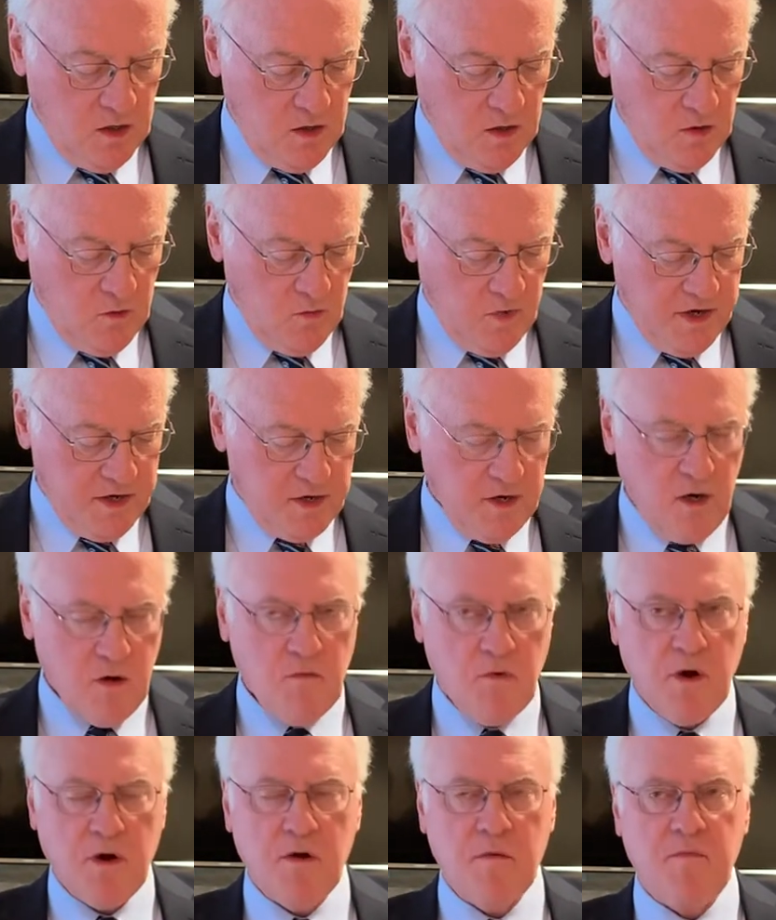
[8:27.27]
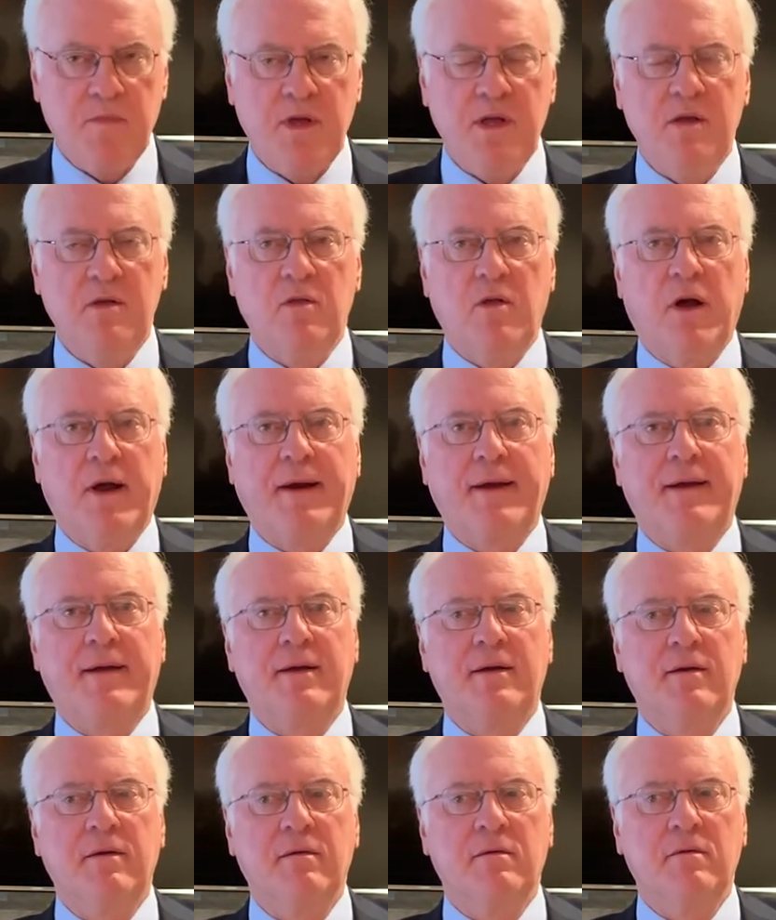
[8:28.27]
We don't want to be like
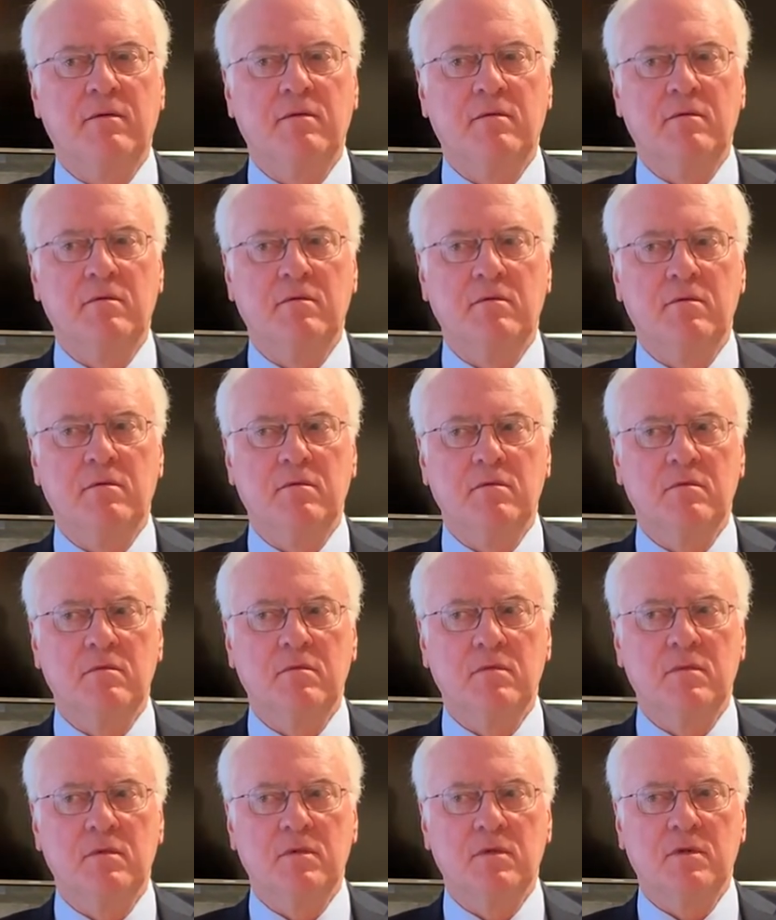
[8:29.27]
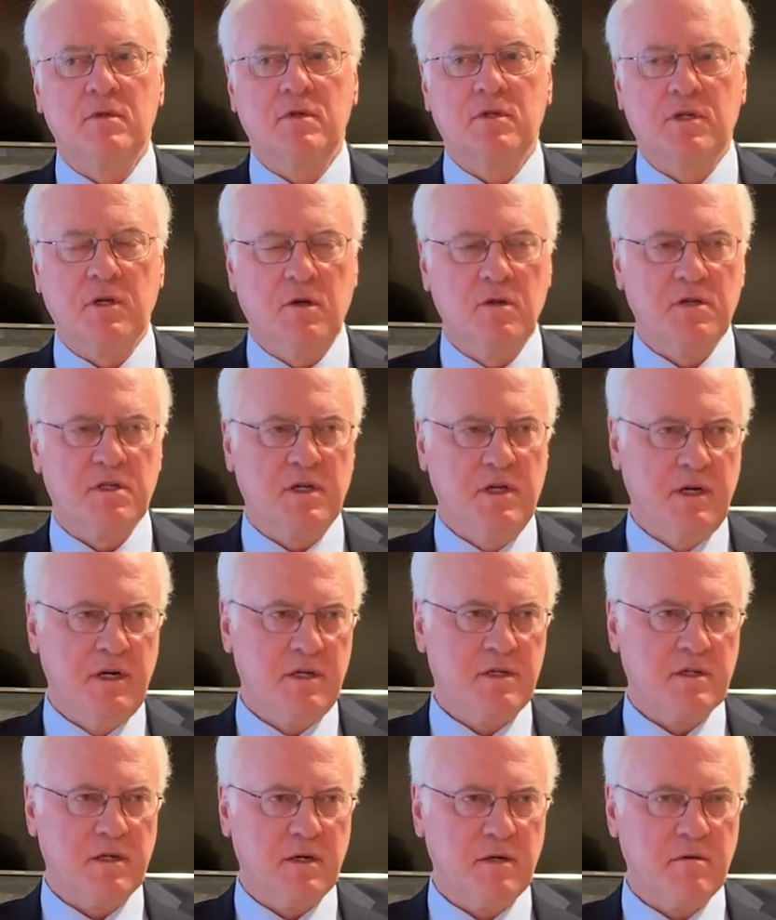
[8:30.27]

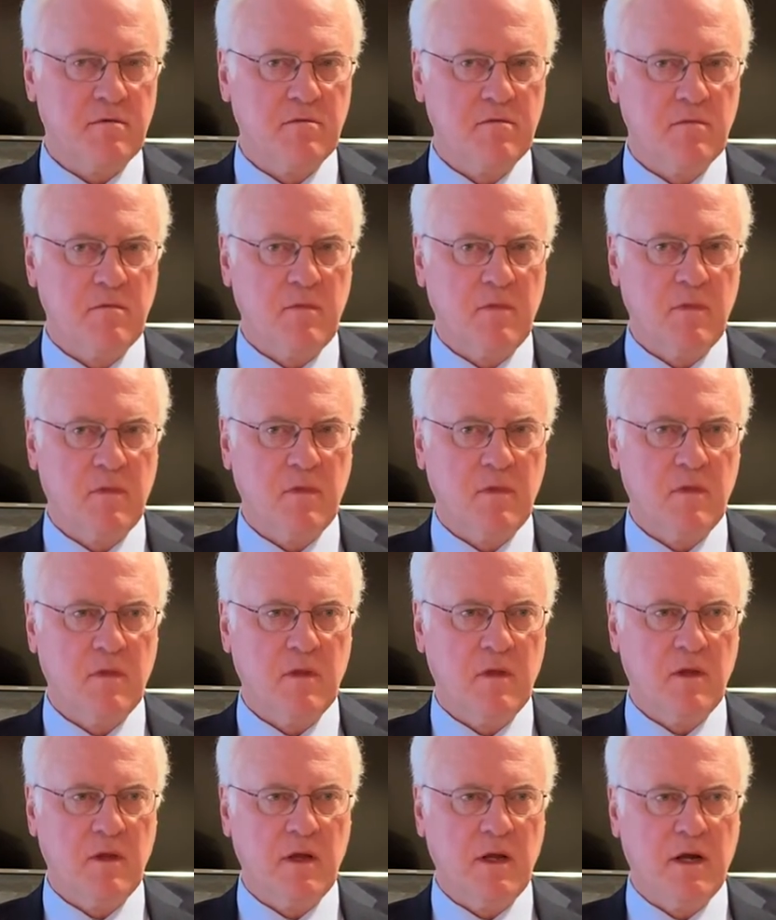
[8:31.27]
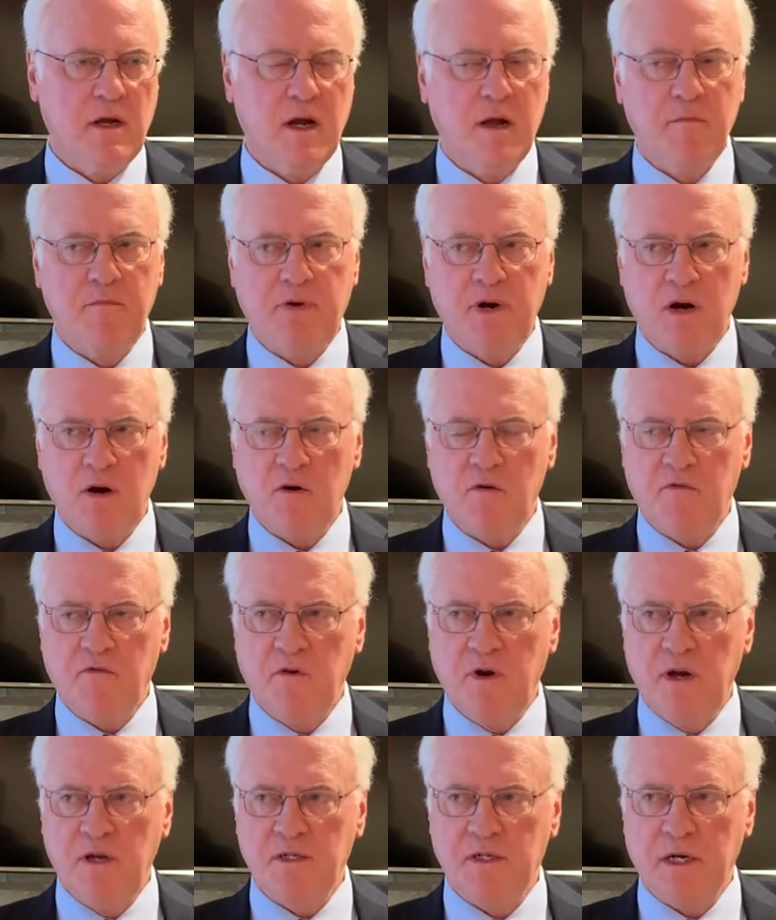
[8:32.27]
Solzhenitsyn, and I'm
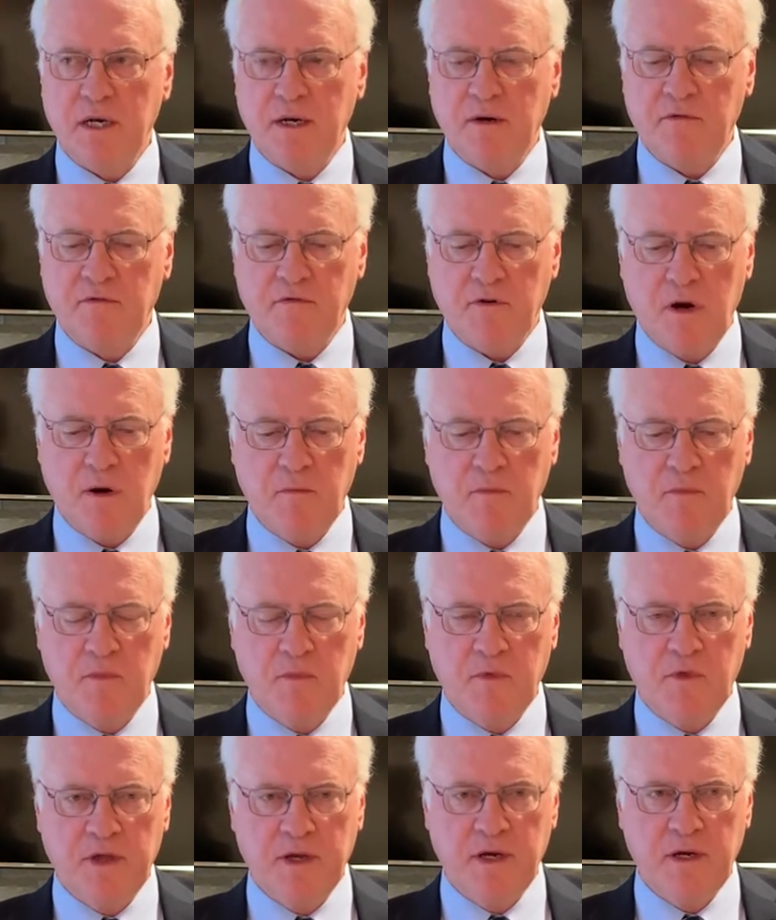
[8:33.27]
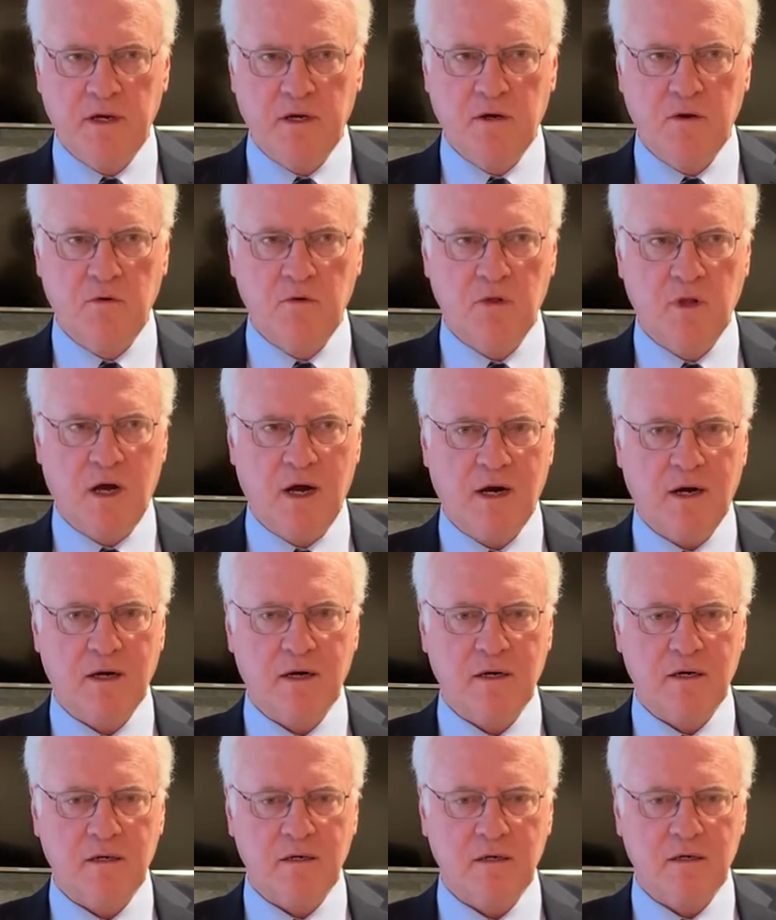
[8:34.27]
paraphrasing from the Gulag
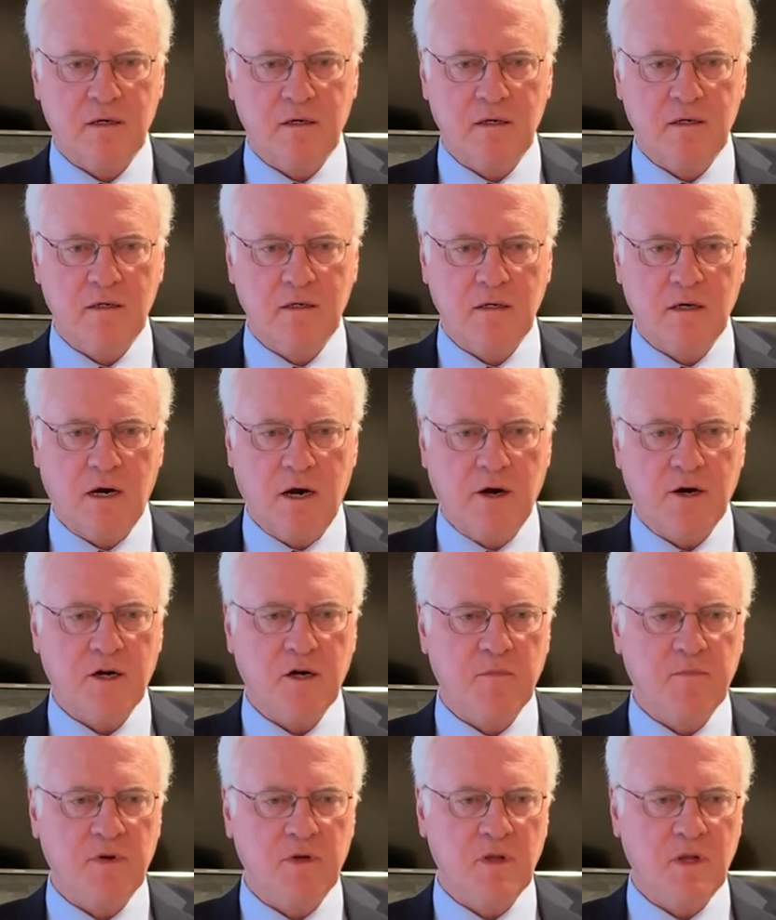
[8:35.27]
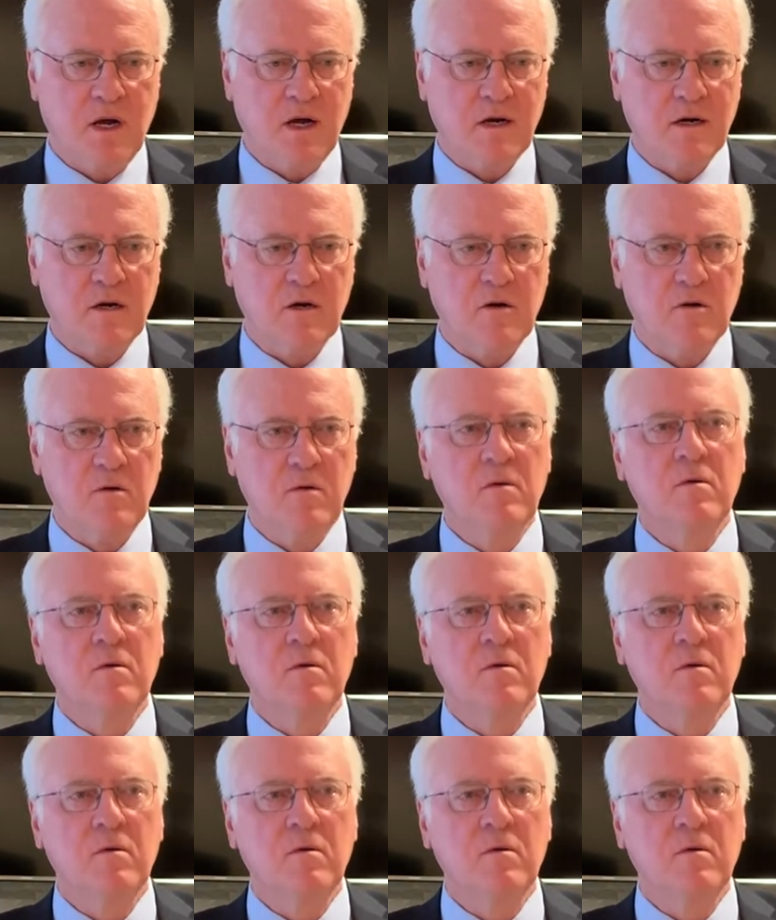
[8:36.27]
Archipelago.